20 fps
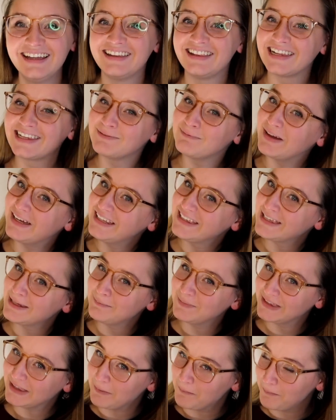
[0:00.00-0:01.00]
This might
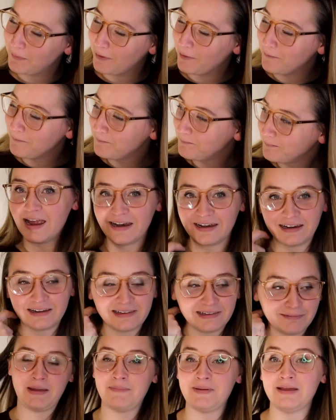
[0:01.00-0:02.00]
seem simple, and
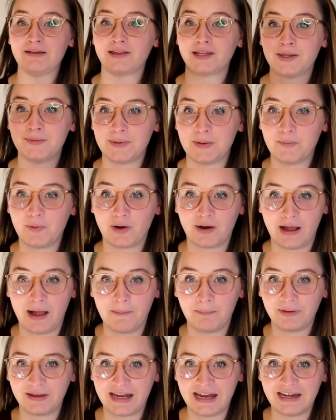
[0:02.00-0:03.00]
it might be a little bit more
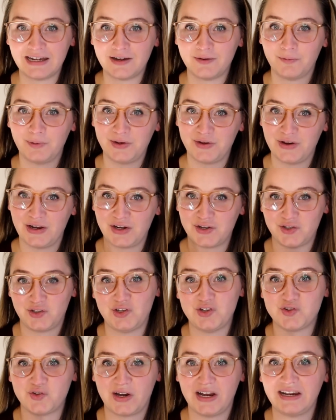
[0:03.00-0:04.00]
complicated when you're
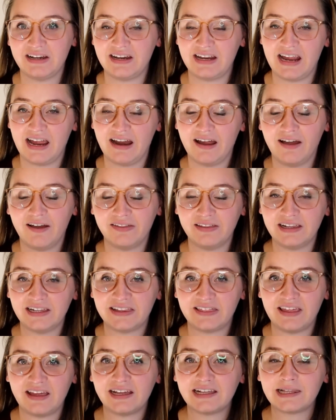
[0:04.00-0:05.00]
actually trying to get on
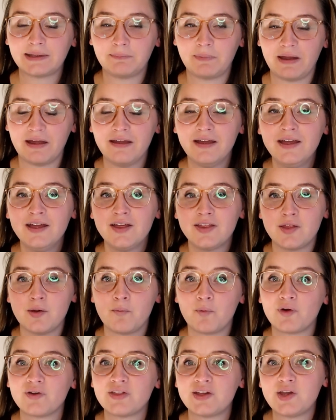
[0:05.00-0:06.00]
these things, but the
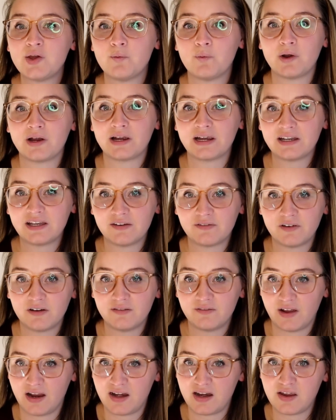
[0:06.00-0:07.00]
more that you work at
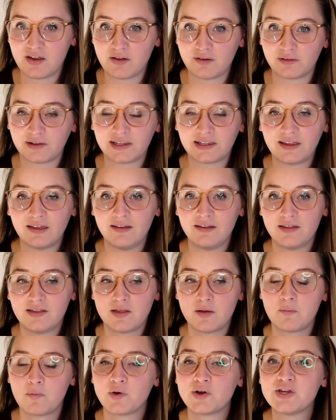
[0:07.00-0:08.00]
different venues,
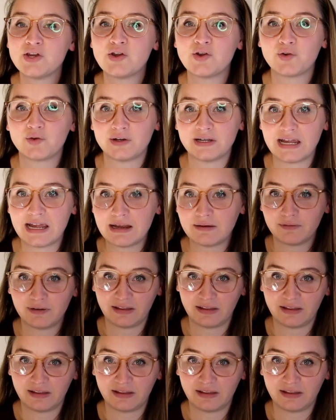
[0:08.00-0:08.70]
the more you create